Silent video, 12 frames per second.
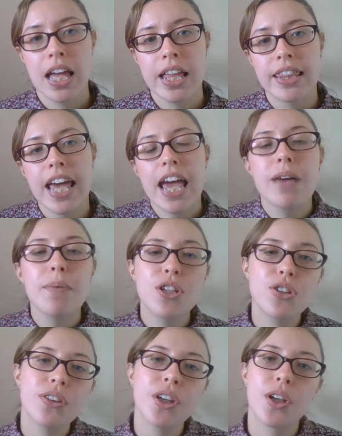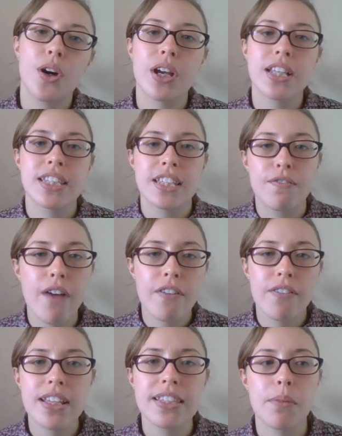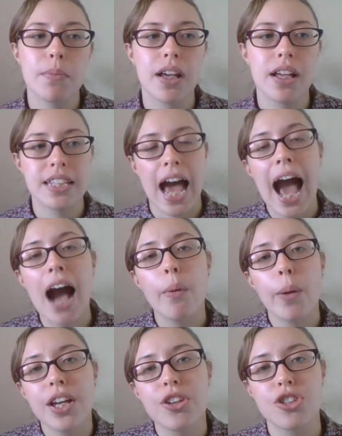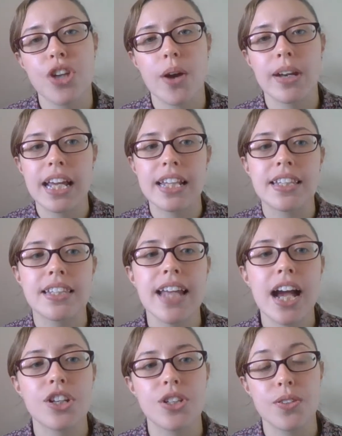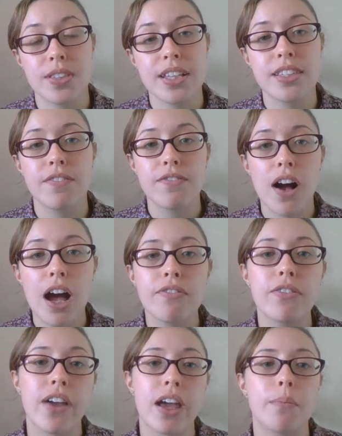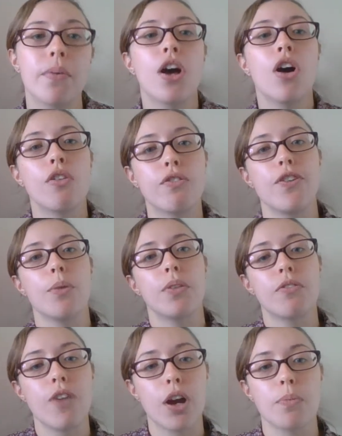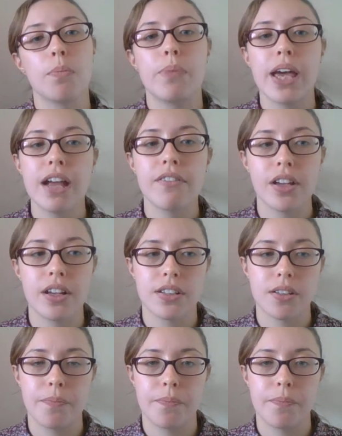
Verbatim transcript: The image on the coins is very similar to how he is shown in statues that survive of him from the Roman period.